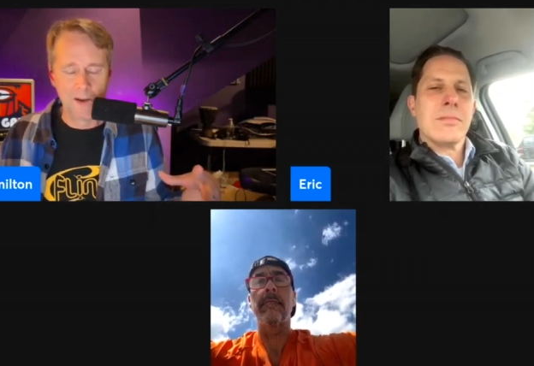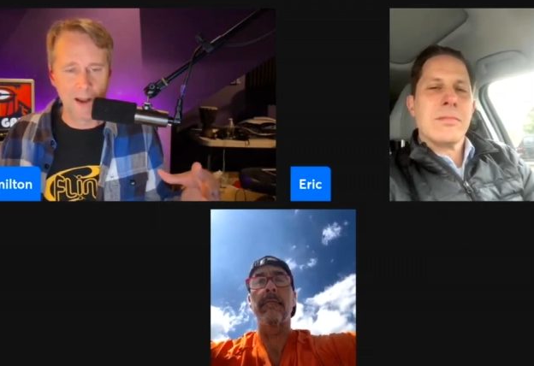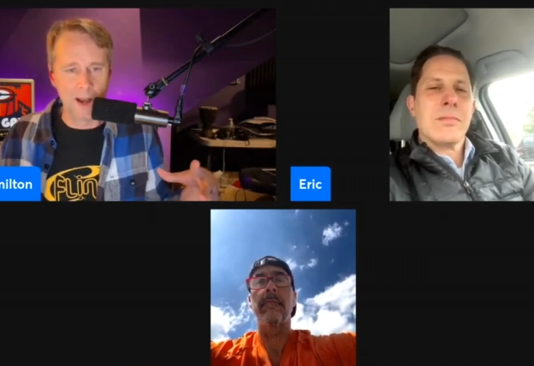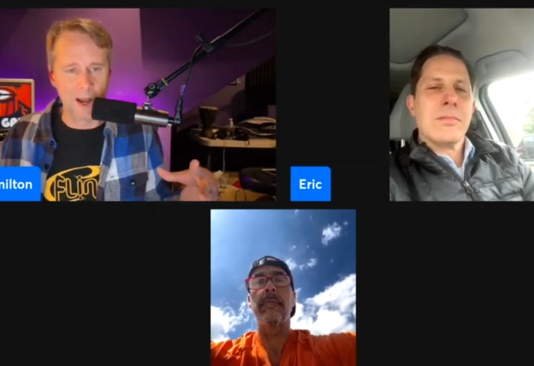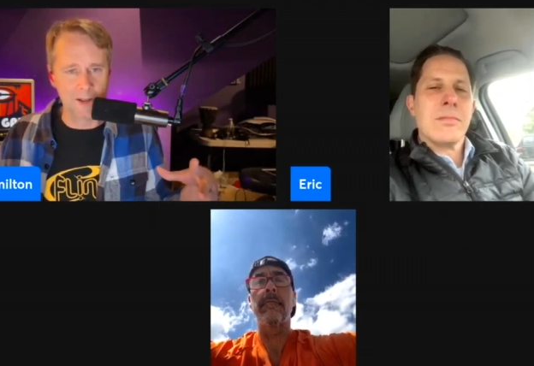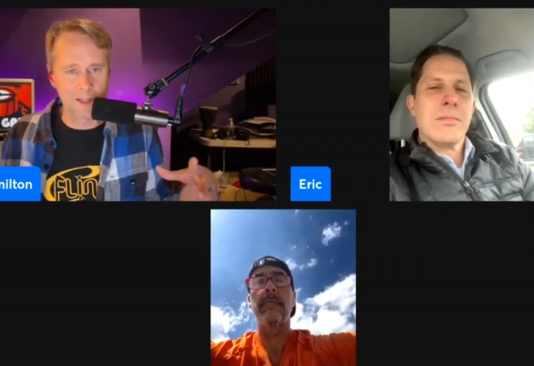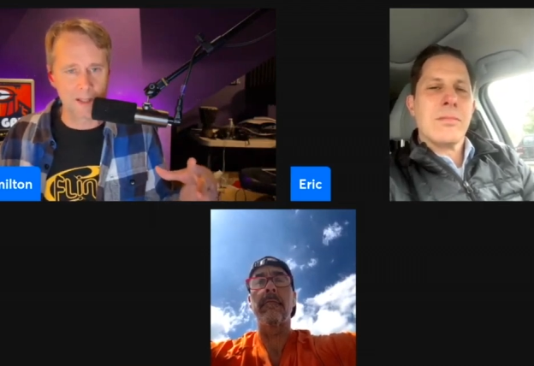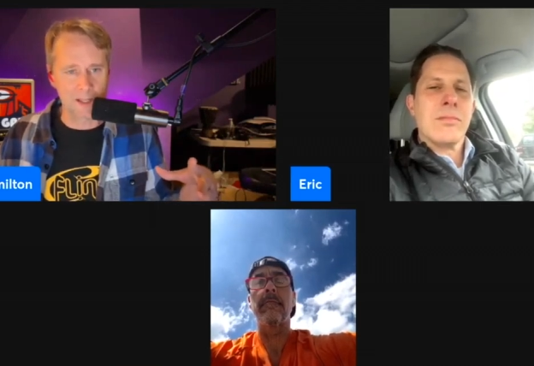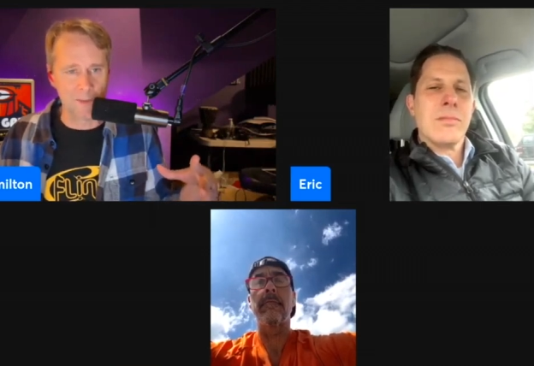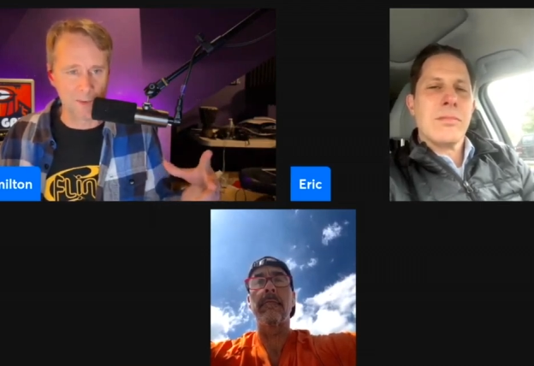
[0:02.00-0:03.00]
Speaker 1: uh, to some
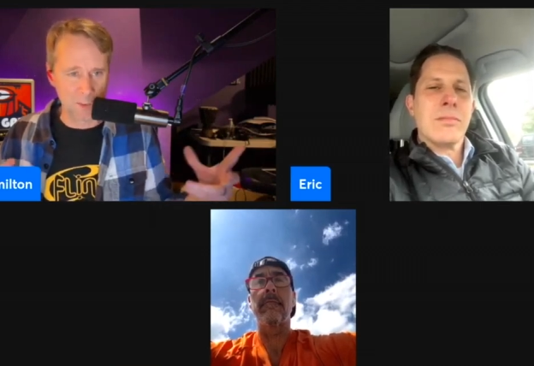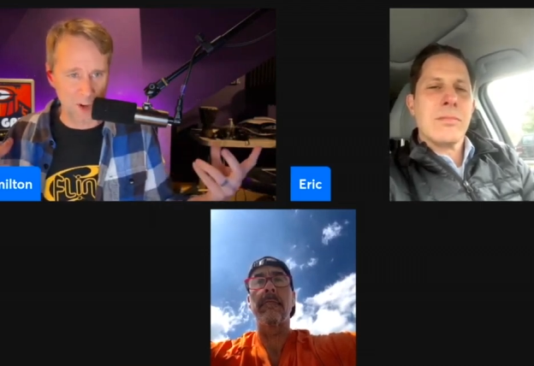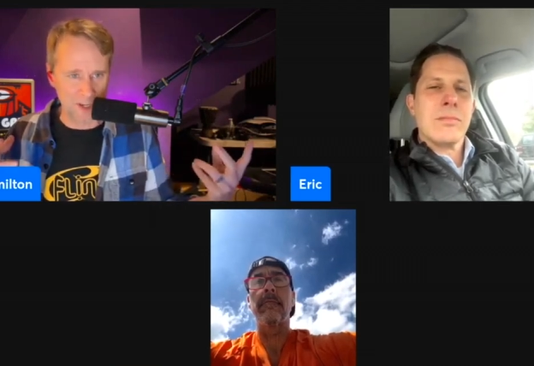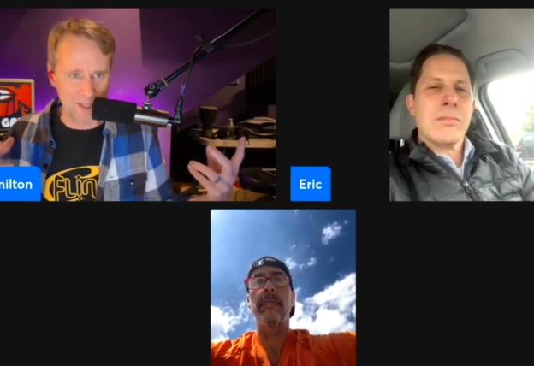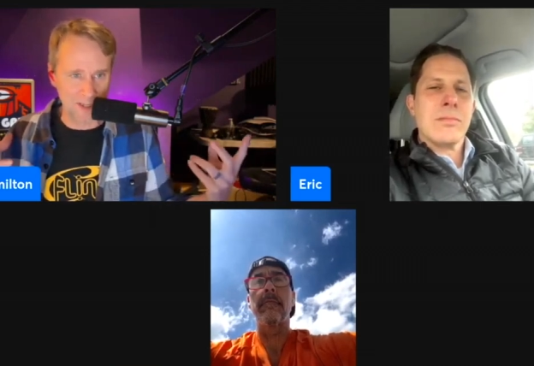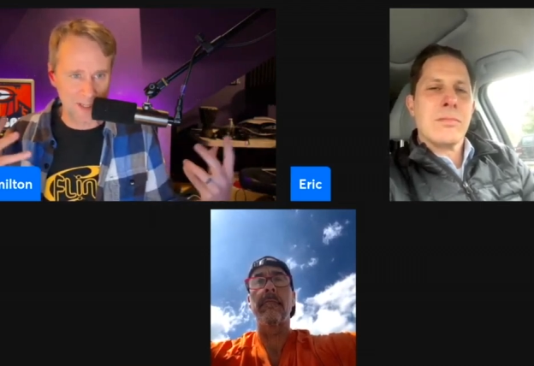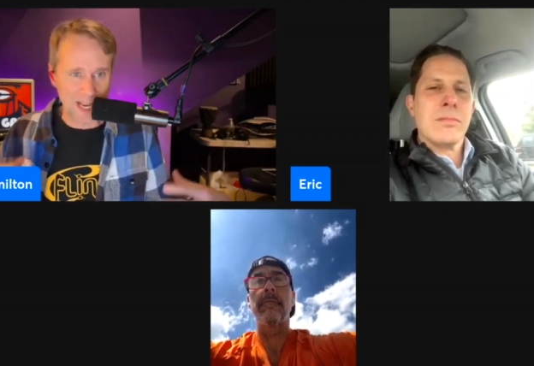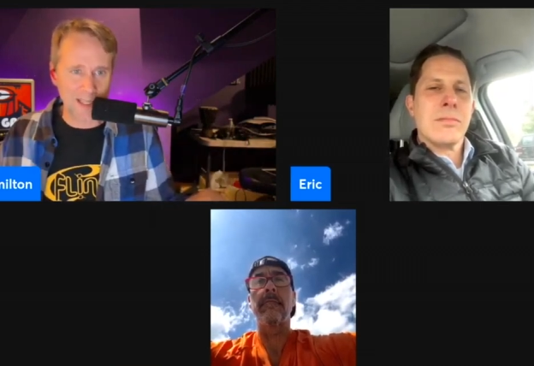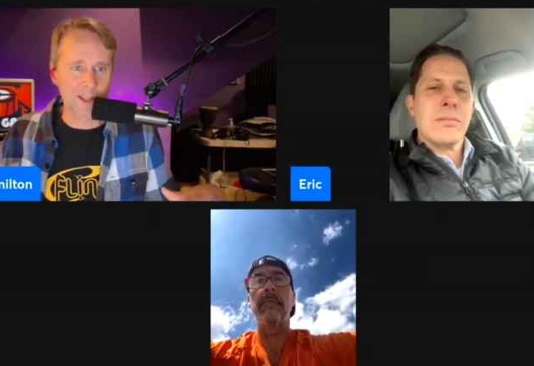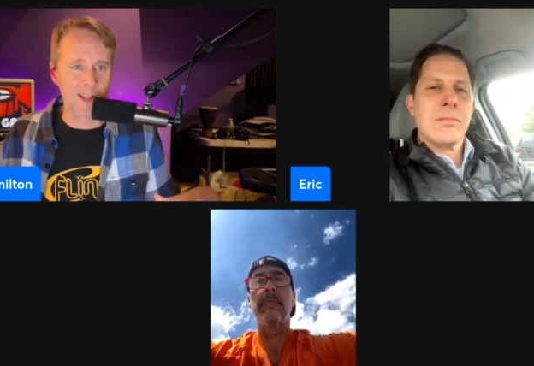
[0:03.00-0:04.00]
of the more
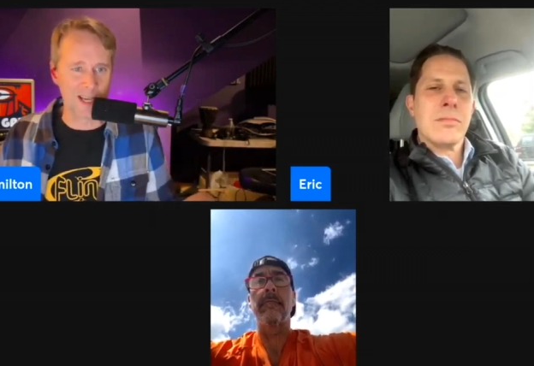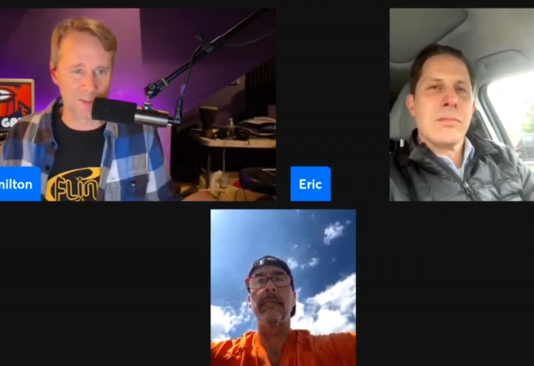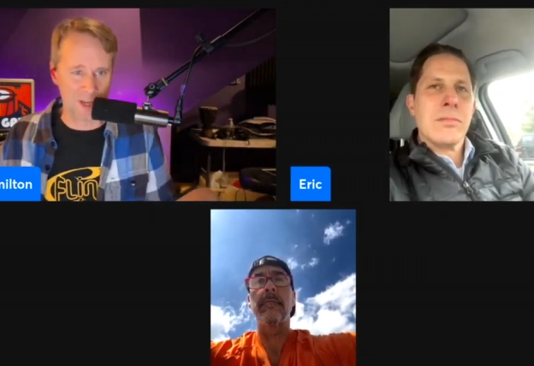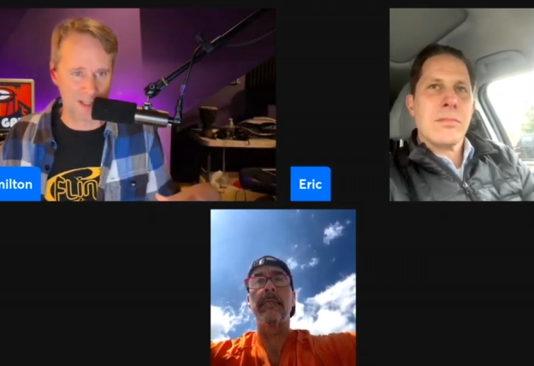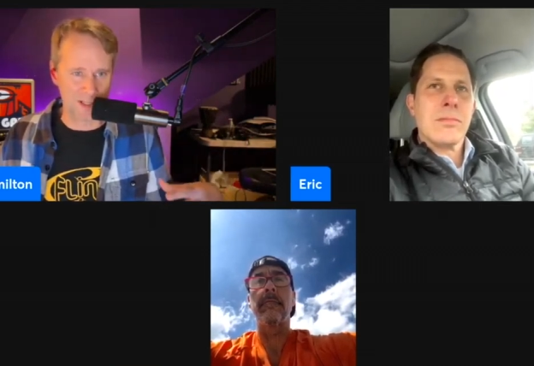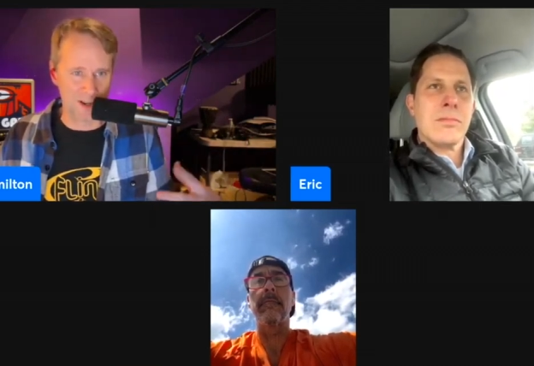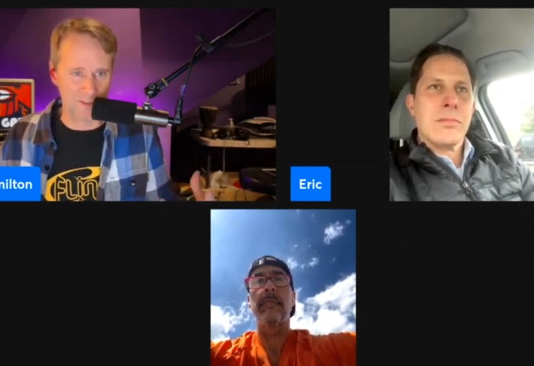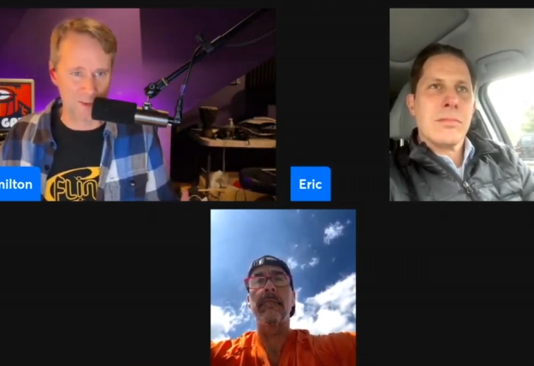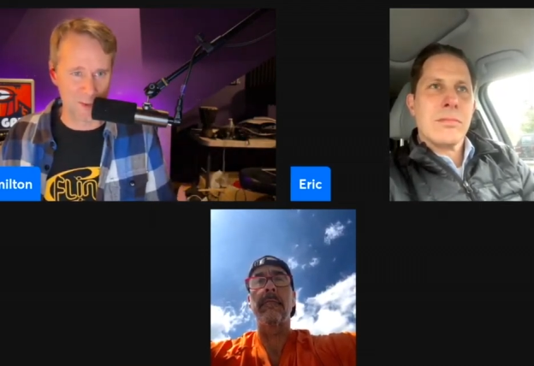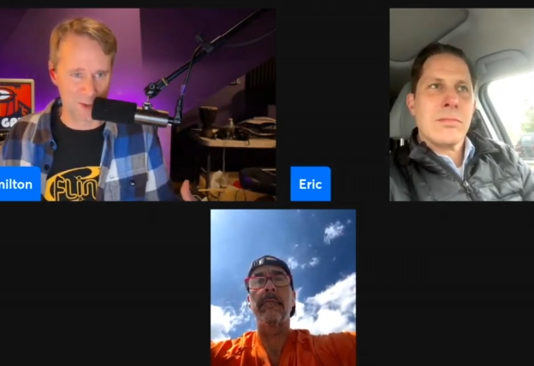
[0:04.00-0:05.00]
technical aspects of
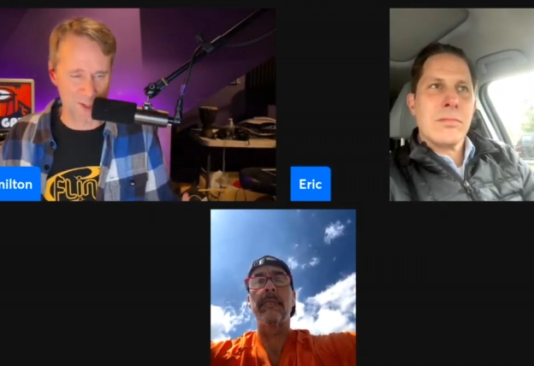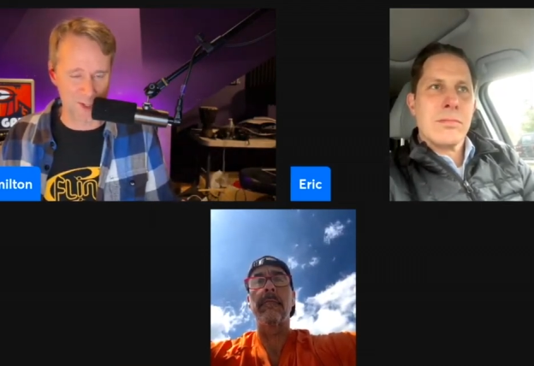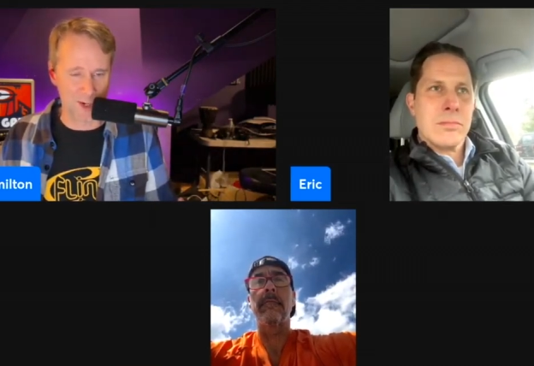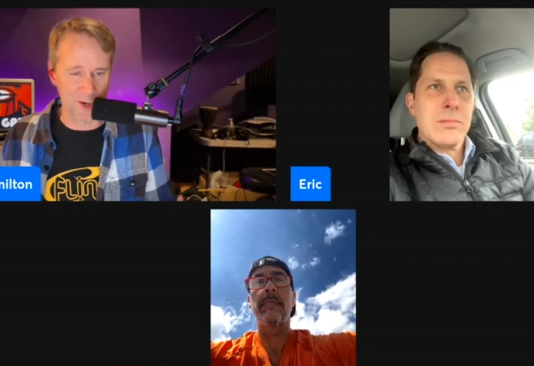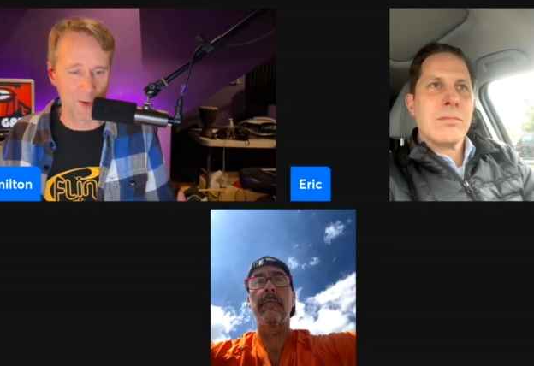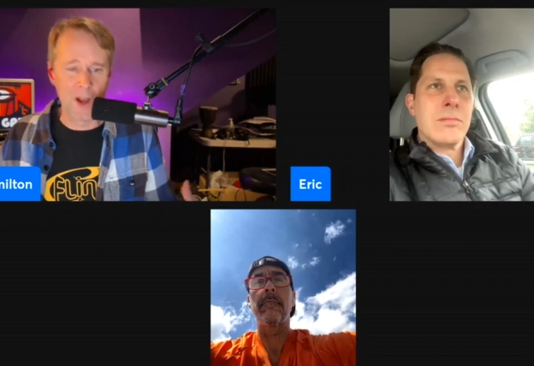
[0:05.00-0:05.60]
your show.